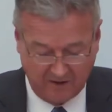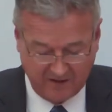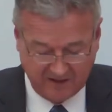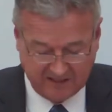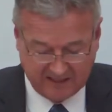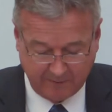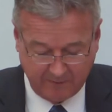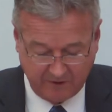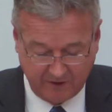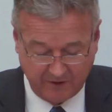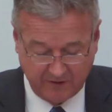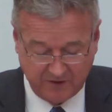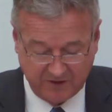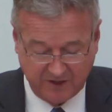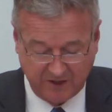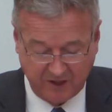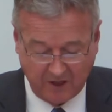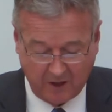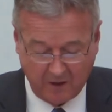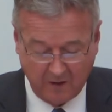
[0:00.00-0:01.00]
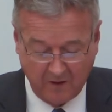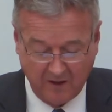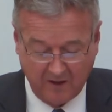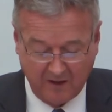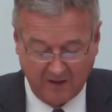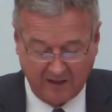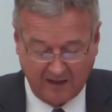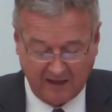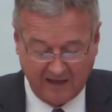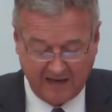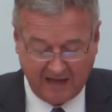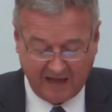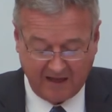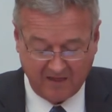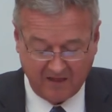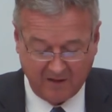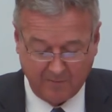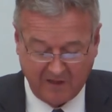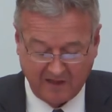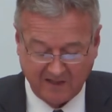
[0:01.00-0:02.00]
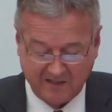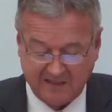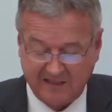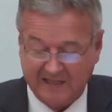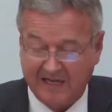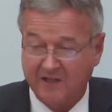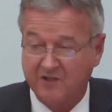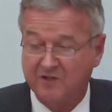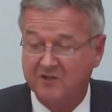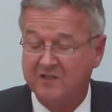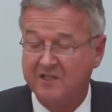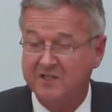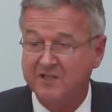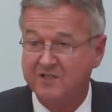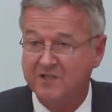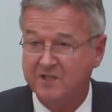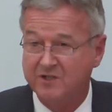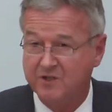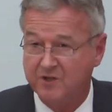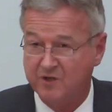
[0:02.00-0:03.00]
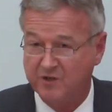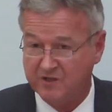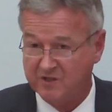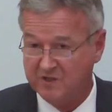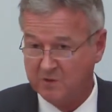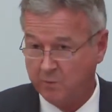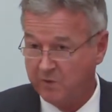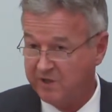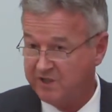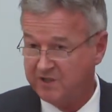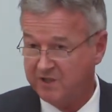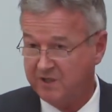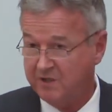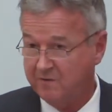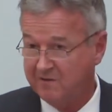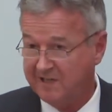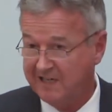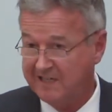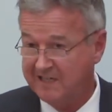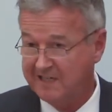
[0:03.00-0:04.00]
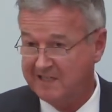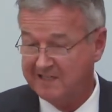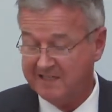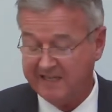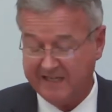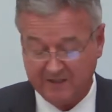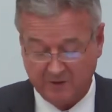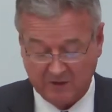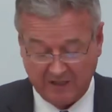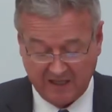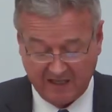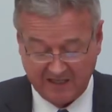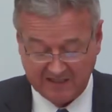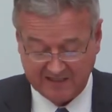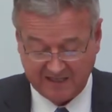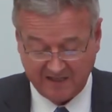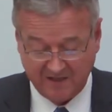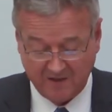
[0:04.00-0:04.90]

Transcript: the WTO, and other multilateral institutions, which the United States has